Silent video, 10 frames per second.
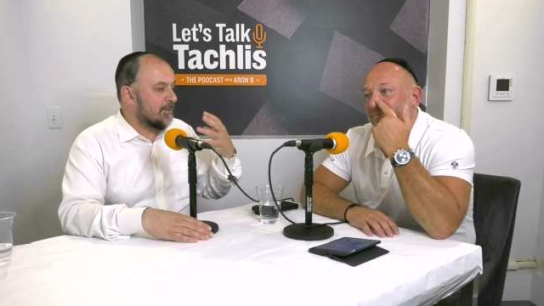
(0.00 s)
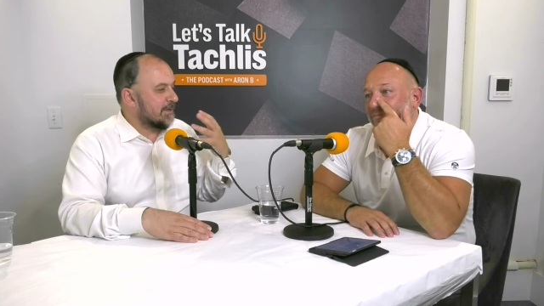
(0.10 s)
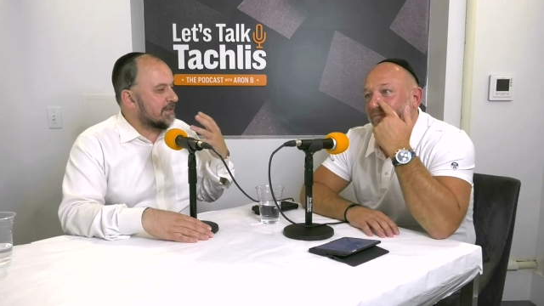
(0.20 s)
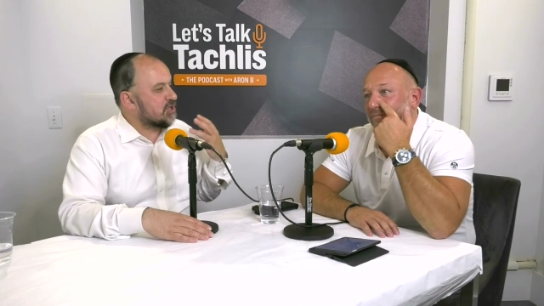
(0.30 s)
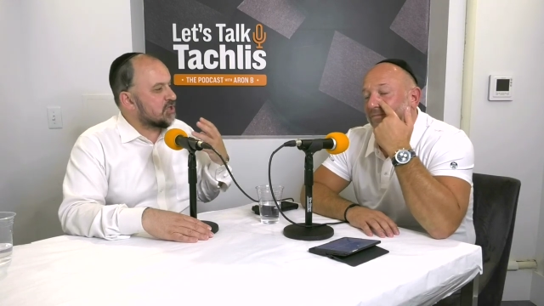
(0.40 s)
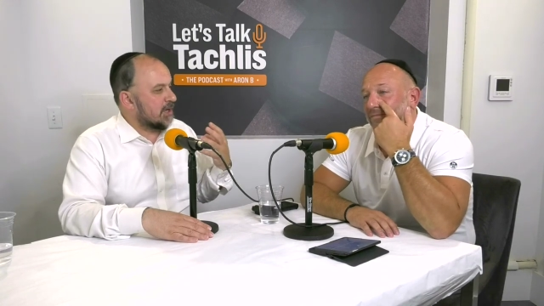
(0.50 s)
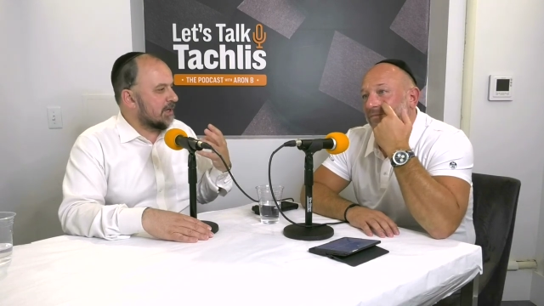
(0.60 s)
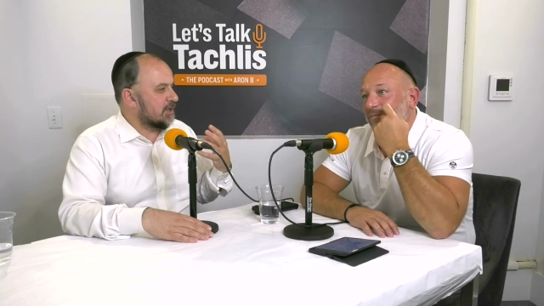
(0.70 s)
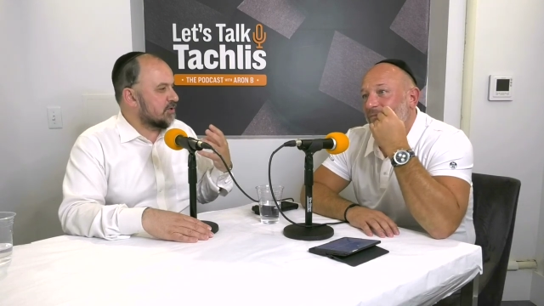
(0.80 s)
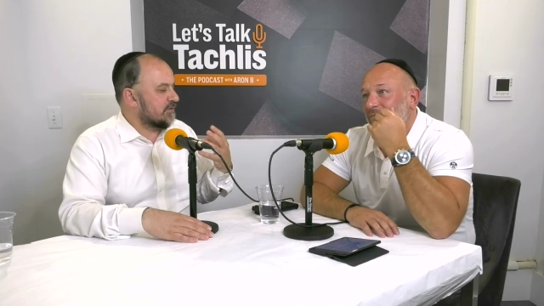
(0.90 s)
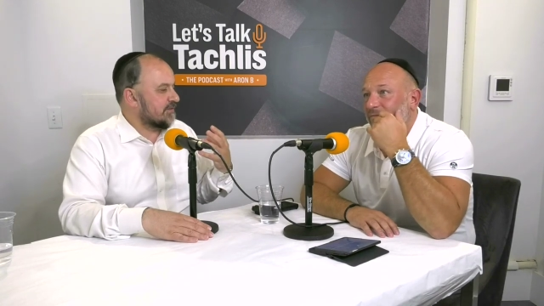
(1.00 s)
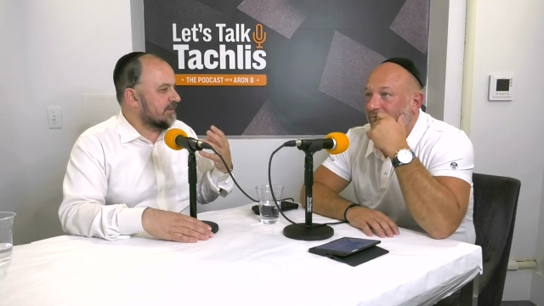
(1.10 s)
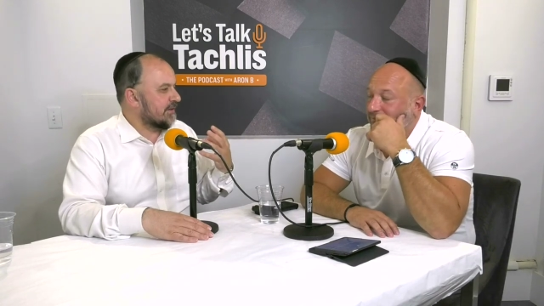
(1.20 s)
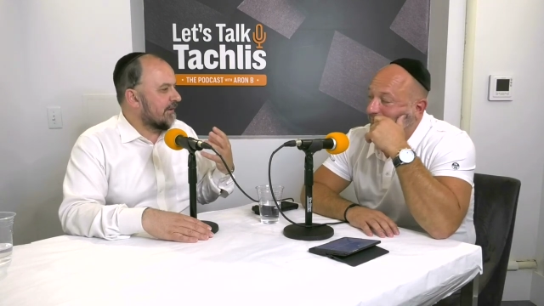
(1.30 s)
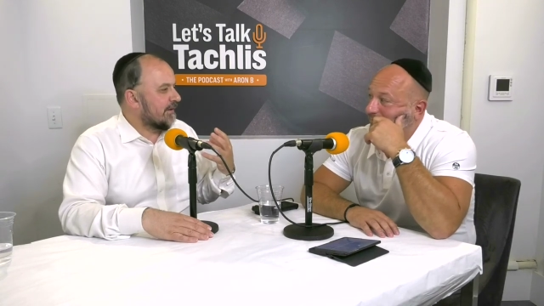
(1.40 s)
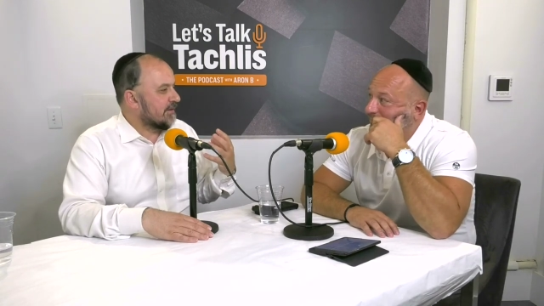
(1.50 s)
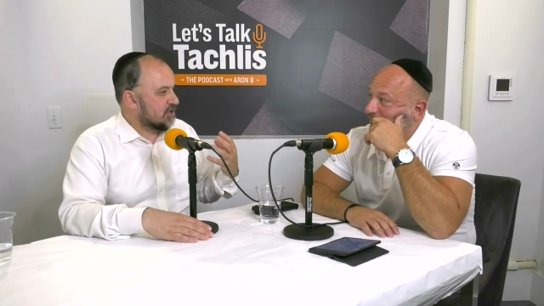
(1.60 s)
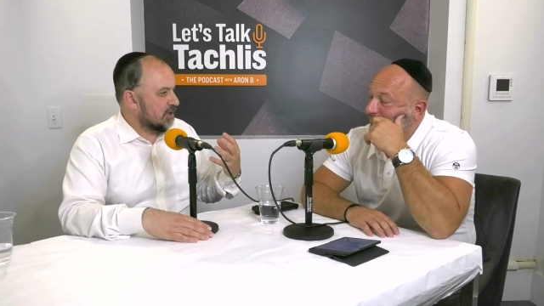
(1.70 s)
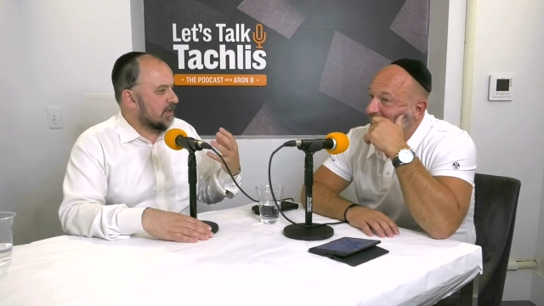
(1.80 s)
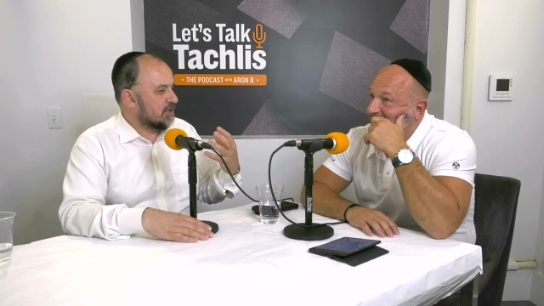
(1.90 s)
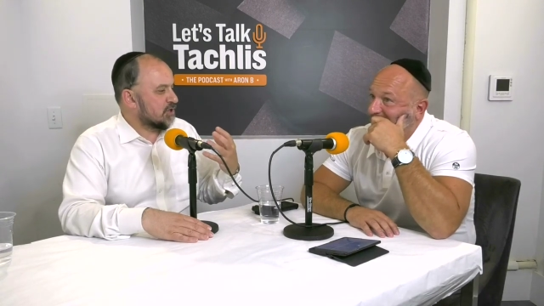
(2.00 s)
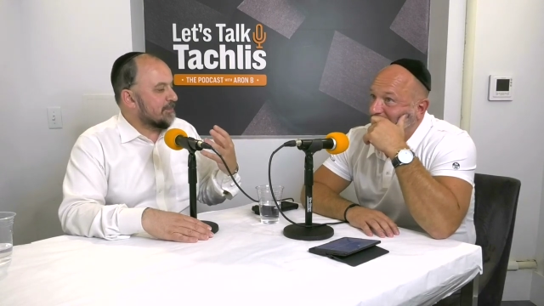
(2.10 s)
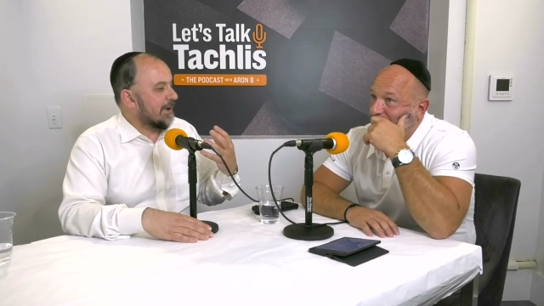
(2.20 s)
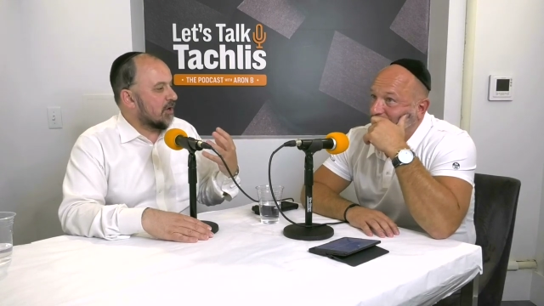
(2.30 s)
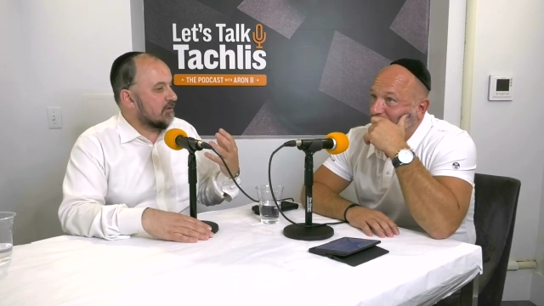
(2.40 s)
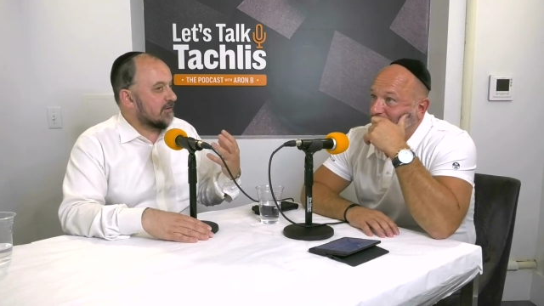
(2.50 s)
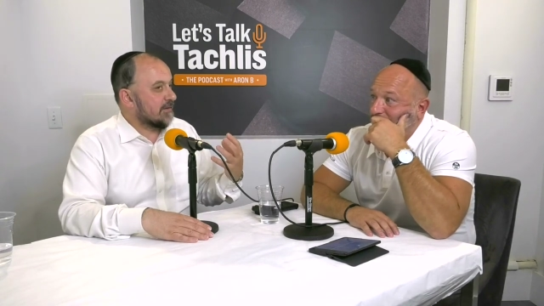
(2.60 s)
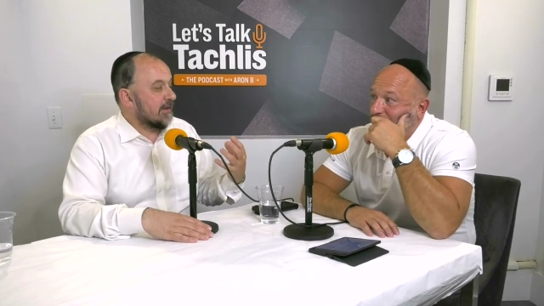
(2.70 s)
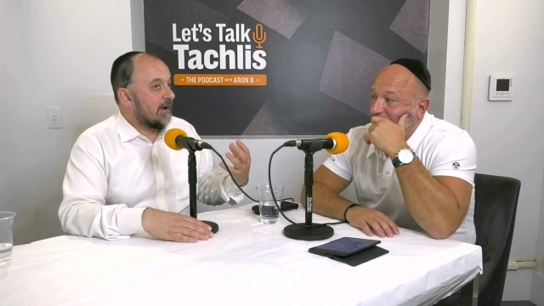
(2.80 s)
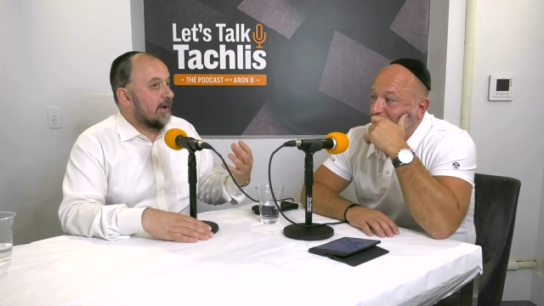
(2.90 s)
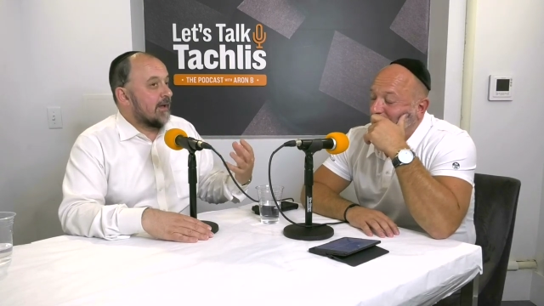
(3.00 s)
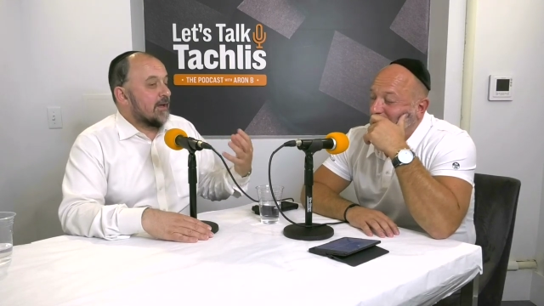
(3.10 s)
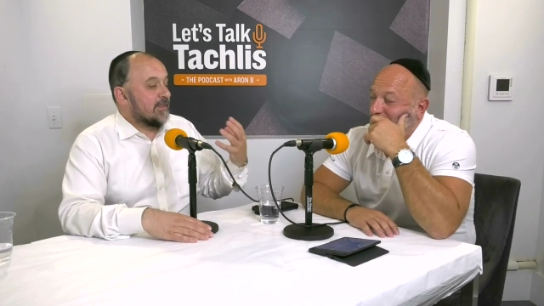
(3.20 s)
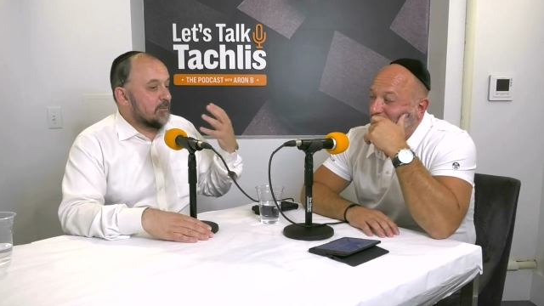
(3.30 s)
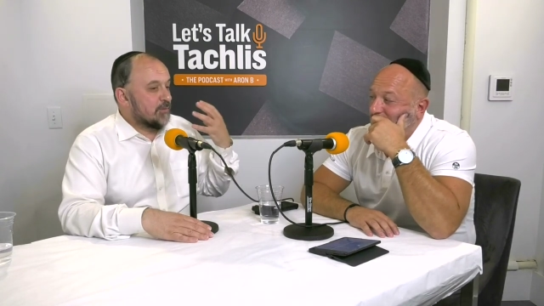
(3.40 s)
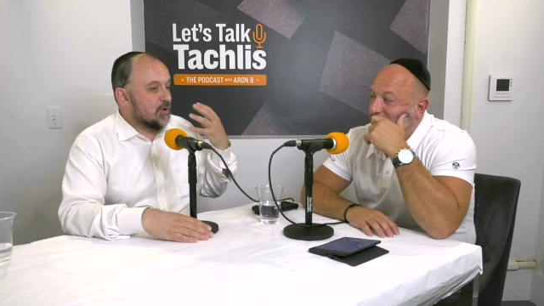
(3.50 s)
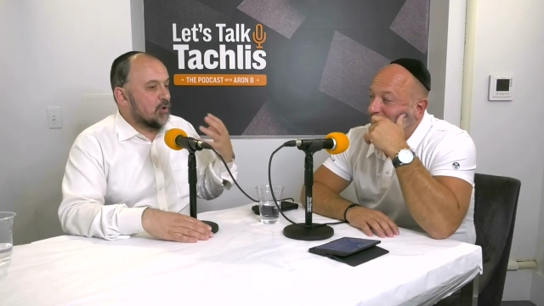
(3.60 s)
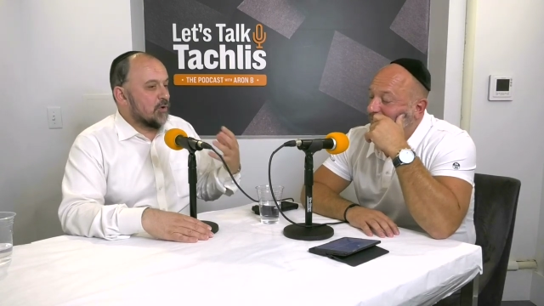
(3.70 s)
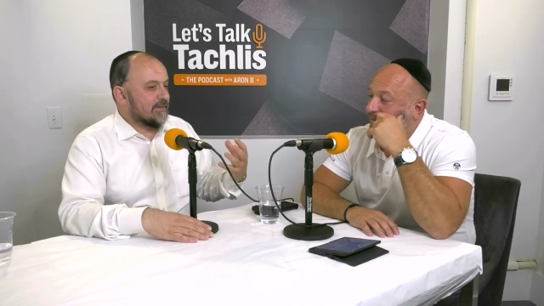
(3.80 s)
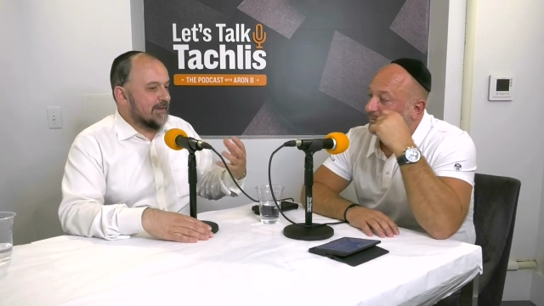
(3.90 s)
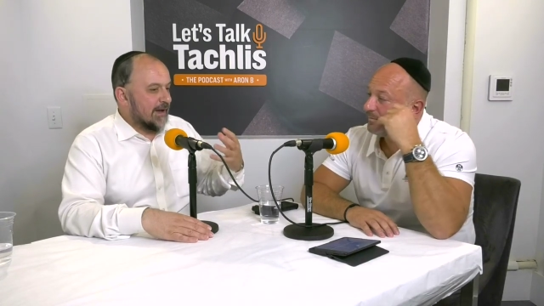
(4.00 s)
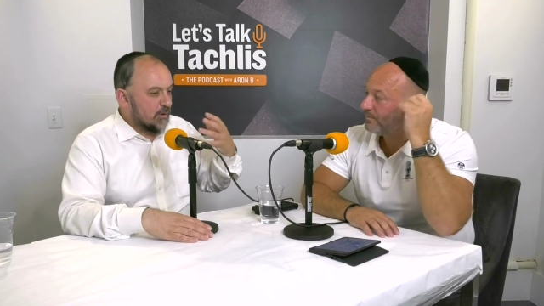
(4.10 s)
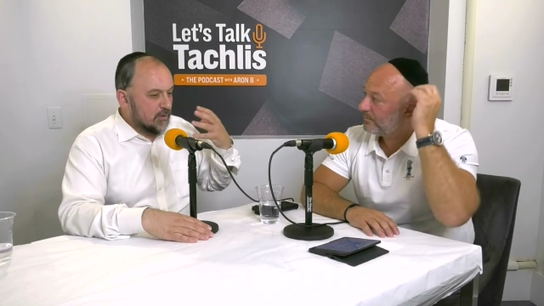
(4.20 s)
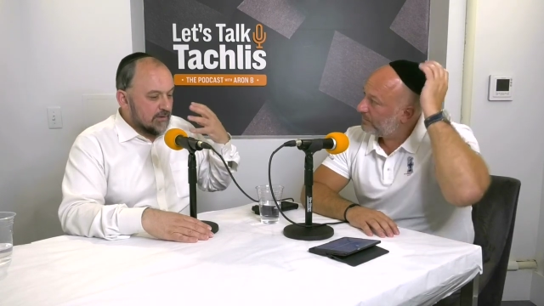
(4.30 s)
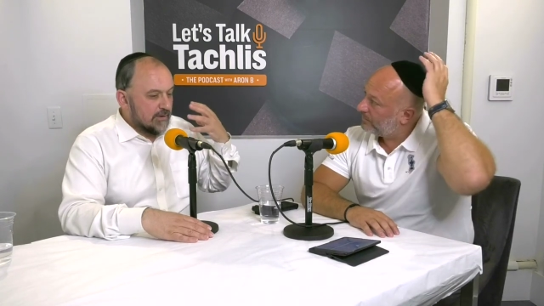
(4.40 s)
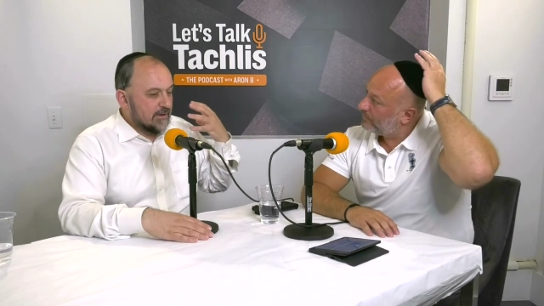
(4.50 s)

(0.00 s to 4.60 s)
Speaker 1: about the challenge of it, challenging part of it, because our